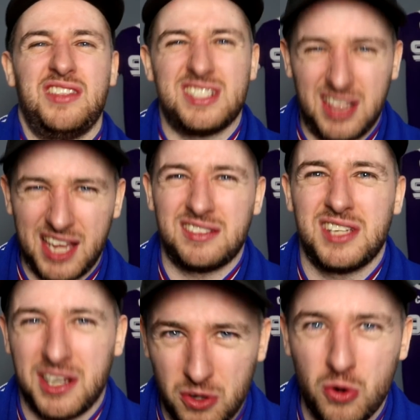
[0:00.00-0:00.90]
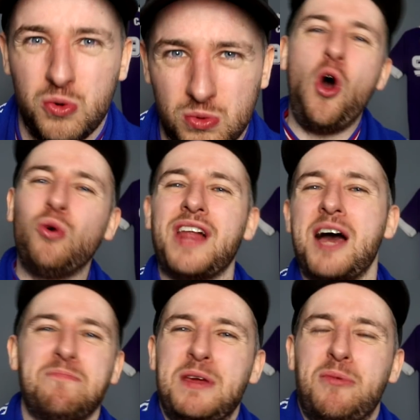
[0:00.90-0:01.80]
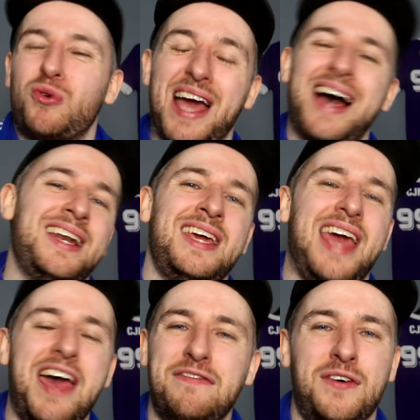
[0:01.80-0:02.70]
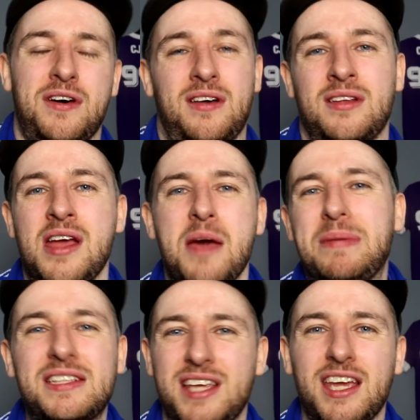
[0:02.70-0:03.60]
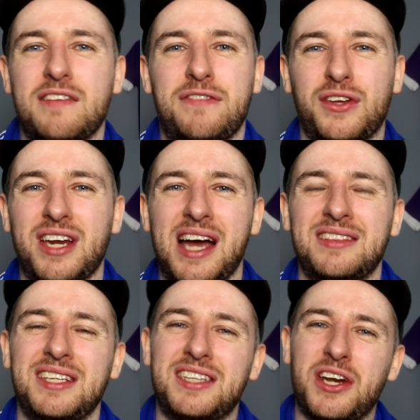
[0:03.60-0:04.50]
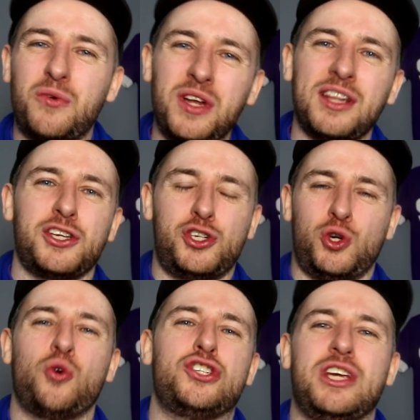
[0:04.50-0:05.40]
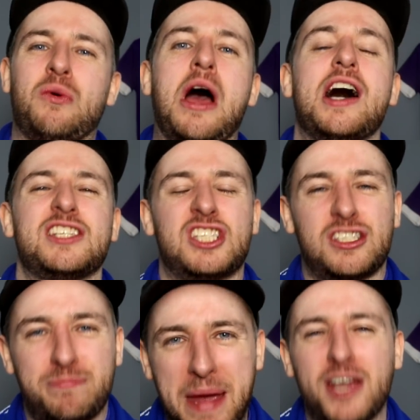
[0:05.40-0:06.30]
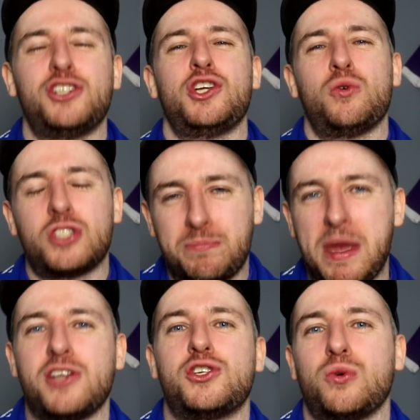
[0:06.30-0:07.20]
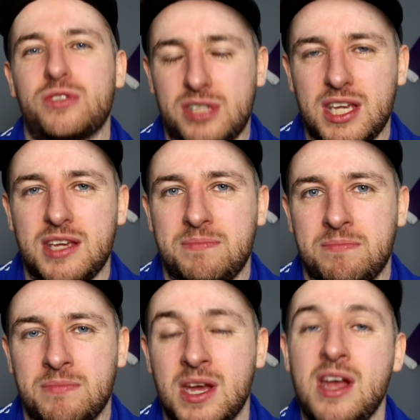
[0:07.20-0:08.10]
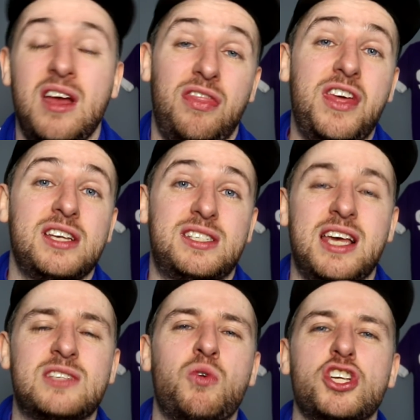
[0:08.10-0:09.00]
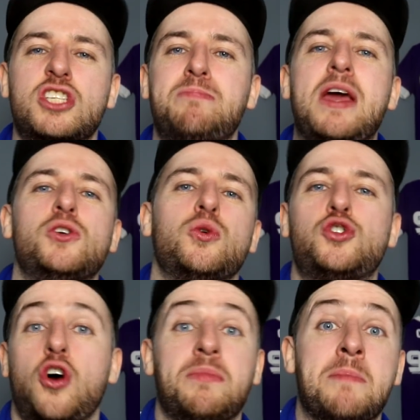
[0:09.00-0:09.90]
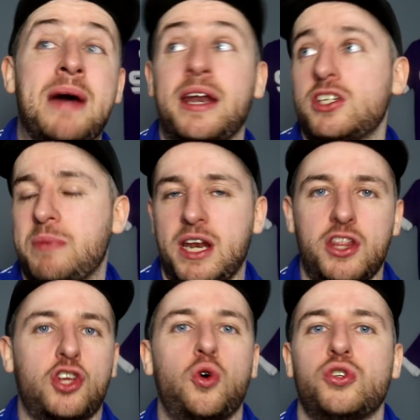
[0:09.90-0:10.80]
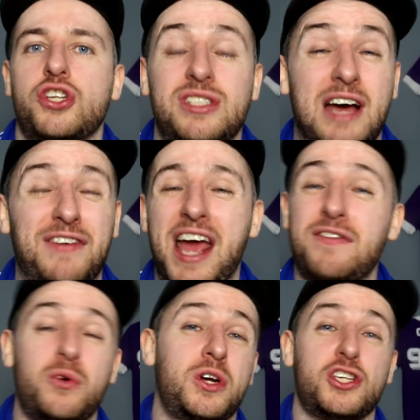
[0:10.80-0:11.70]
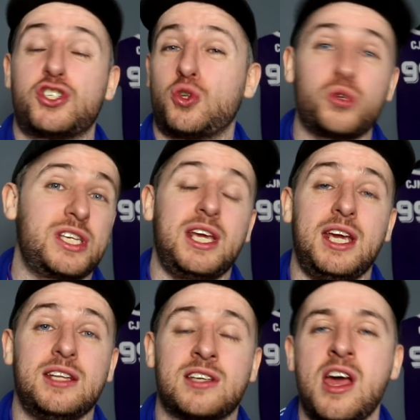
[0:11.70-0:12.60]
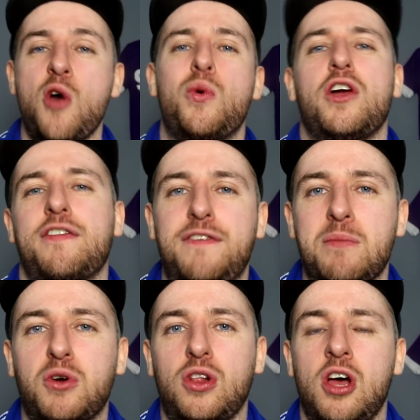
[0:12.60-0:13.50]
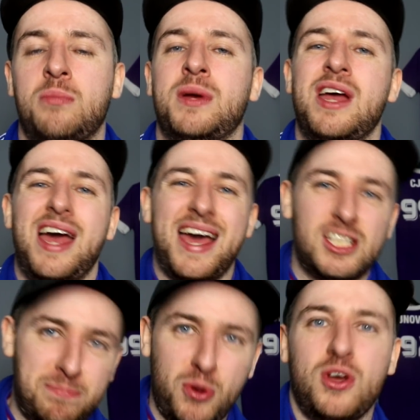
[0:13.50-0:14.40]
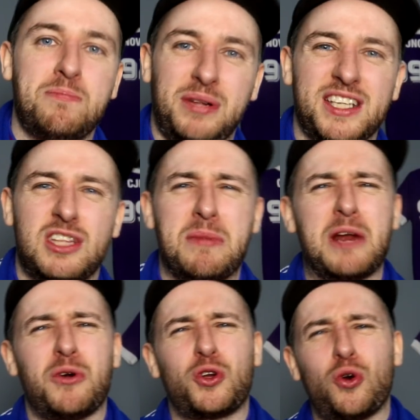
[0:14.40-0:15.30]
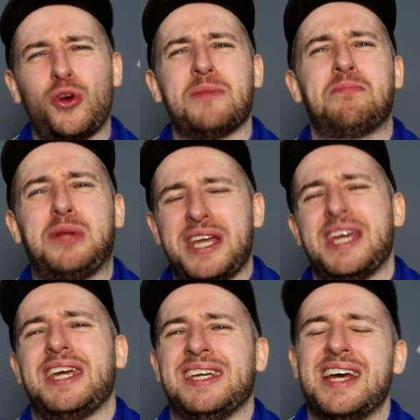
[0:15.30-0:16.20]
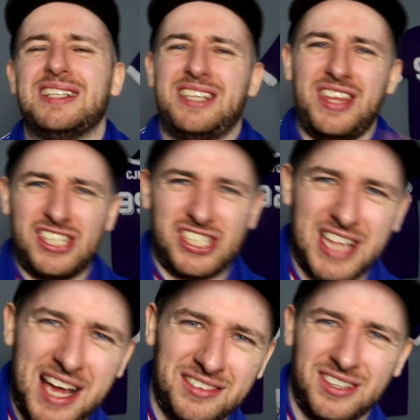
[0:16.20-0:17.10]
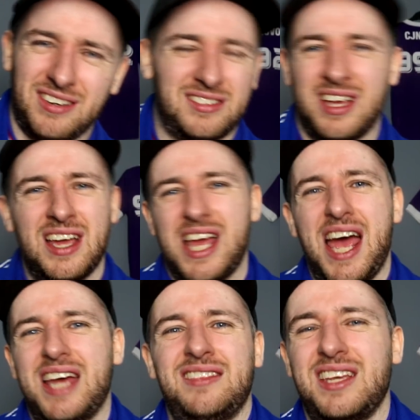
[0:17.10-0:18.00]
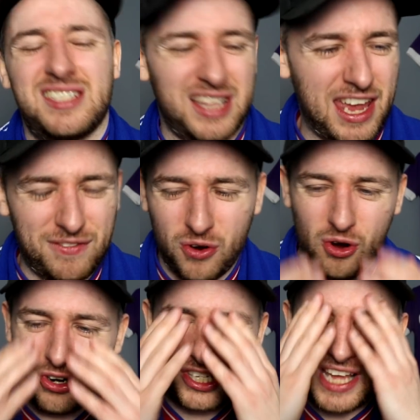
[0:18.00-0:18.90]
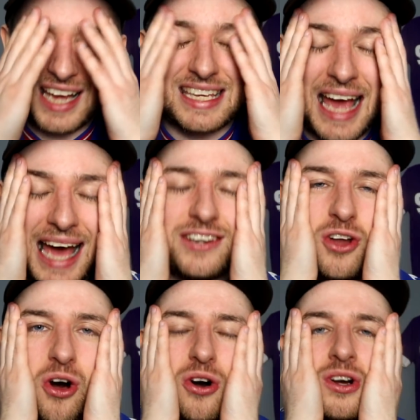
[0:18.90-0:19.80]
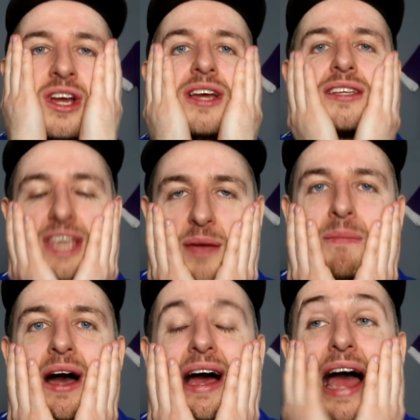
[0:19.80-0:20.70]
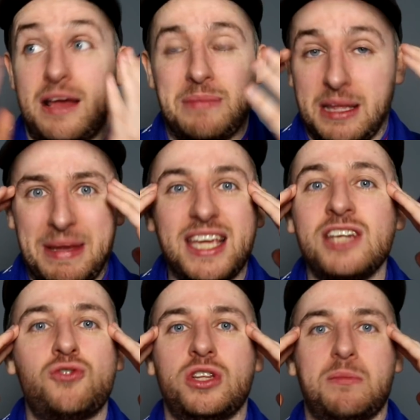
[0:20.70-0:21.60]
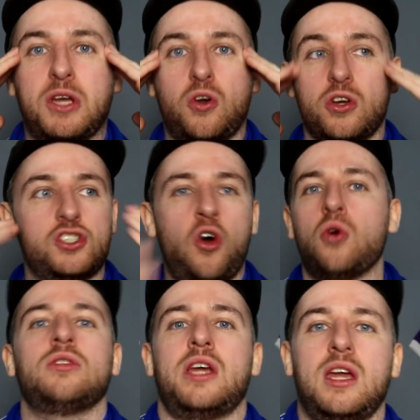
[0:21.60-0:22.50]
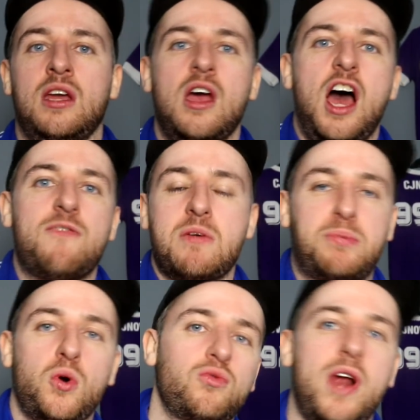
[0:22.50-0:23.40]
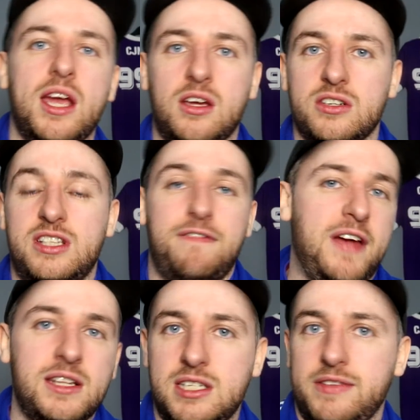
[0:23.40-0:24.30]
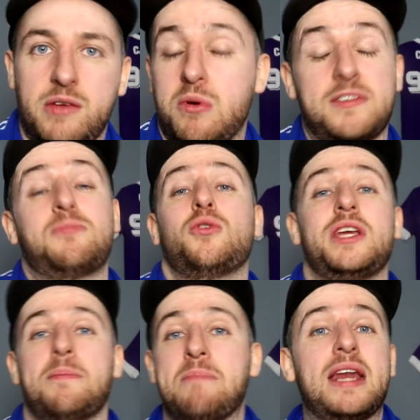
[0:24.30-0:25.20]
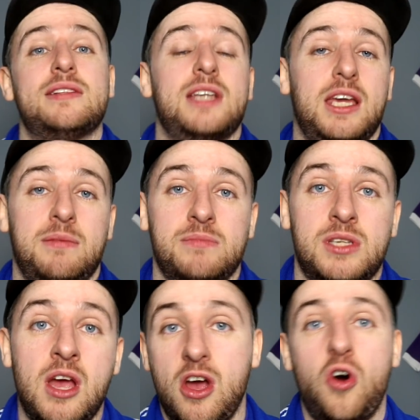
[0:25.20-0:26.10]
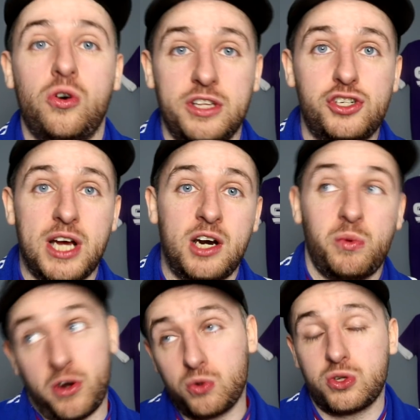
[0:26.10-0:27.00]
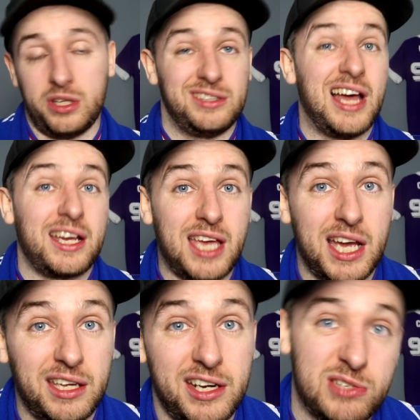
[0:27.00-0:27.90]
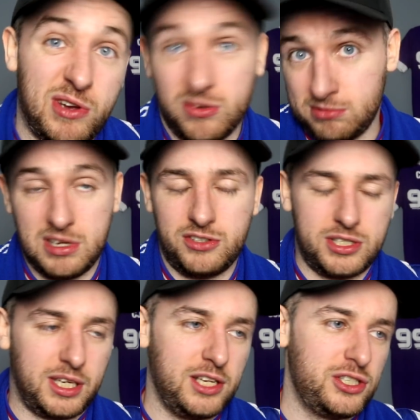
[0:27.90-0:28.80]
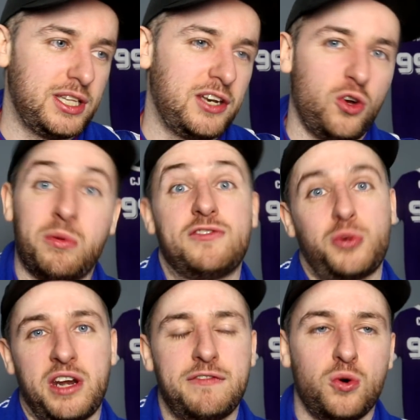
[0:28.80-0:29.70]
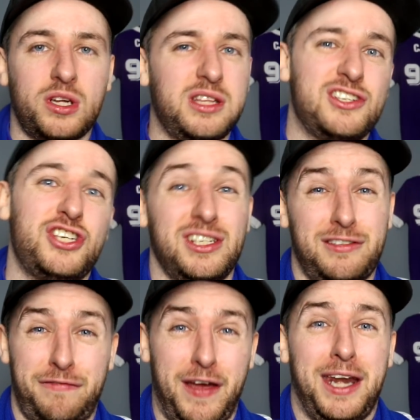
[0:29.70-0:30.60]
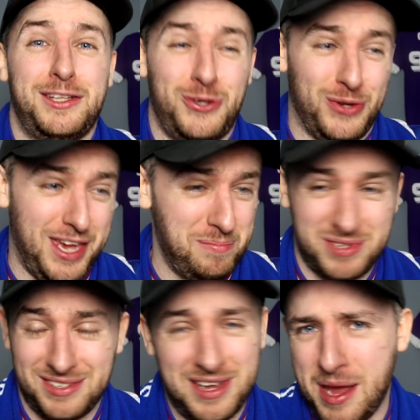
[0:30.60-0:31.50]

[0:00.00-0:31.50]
that's led to a goal. All that people can't ever be taken for granted and it really shows you what a special, special team this is, what a special job the management and the coaching staff and everyone associated with our football club has put in place to be able to go out and play to this standard in this level. Honestly, I cannot get my, my, my head around it because not only have we broken records defensively, but we've spoken here many times on the channel, we're also leading that category as well just in case you didn't know, with 24 clean sheets in 32 games.